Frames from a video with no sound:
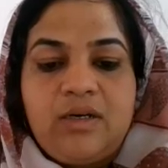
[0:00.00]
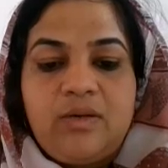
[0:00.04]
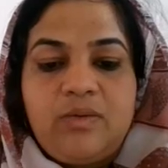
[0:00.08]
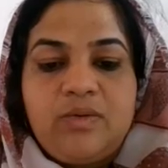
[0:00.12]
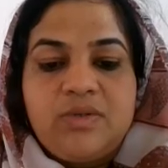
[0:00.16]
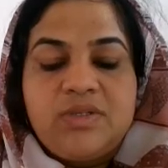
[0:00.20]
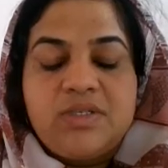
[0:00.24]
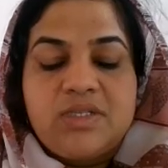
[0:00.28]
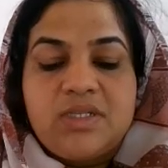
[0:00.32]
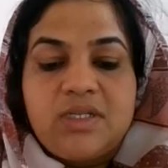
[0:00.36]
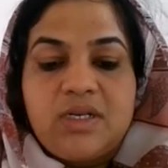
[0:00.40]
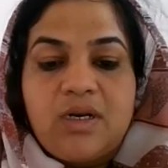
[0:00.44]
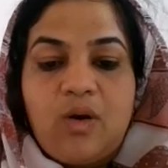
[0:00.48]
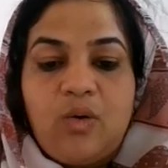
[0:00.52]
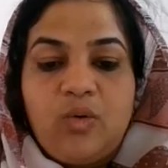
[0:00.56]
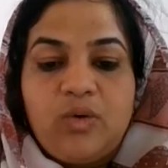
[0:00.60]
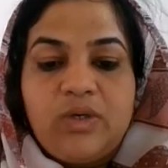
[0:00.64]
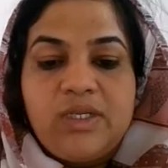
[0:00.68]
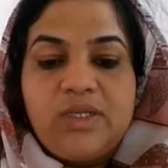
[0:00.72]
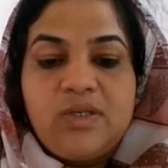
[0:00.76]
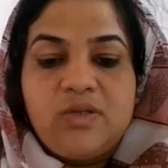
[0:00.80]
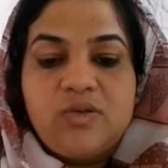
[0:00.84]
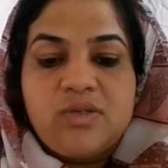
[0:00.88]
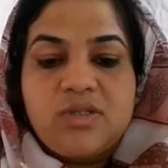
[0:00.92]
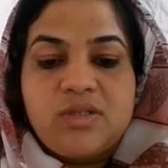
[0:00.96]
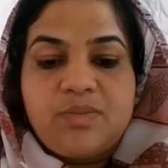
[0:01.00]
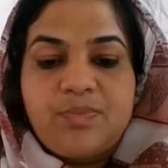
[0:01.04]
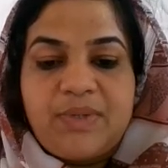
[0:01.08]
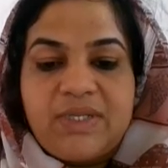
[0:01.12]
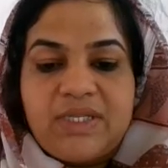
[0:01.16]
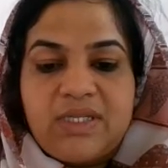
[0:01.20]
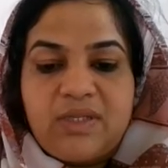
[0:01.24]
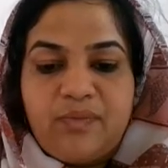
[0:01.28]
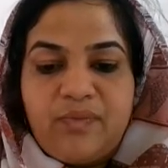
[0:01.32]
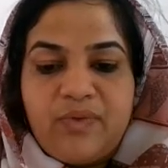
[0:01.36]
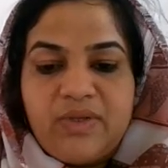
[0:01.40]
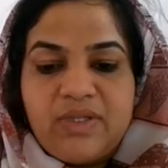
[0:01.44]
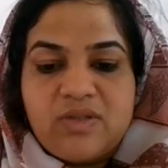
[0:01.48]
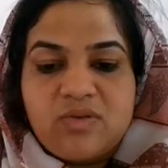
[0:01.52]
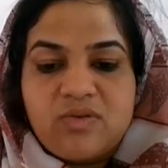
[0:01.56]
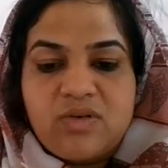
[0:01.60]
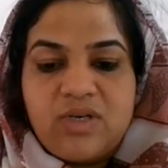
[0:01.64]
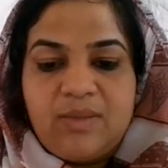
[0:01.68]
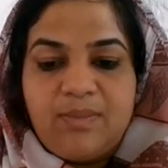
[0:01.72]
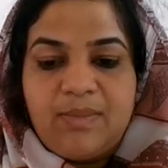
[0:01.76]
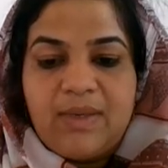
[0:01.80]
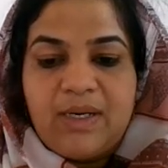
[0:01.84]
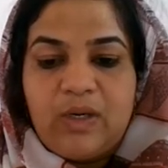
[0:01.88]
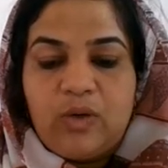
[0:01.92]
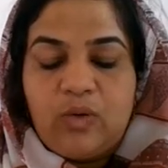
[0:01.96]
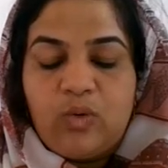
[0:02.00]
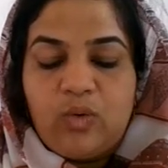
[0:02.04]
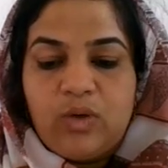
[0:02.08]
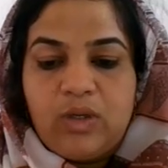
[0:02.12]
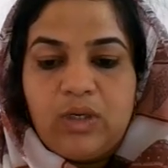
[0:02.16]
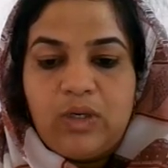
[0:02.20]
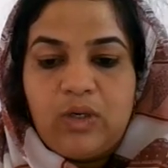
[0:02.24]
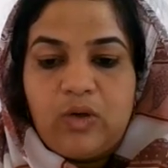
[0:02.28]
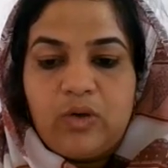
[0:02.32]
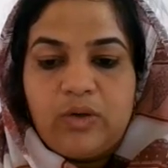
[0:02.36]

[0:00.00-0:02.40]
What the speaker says: which is a routing to specific stream and local